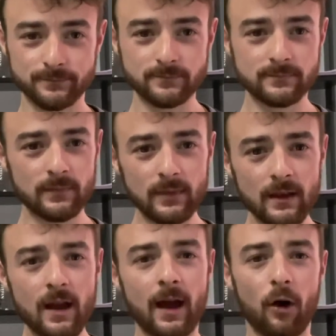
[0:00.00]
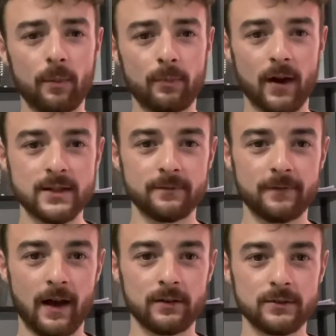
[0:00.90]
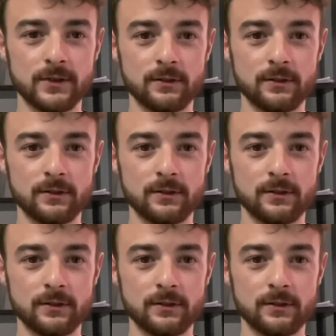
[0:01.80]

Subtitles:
I hope it brought some value to you,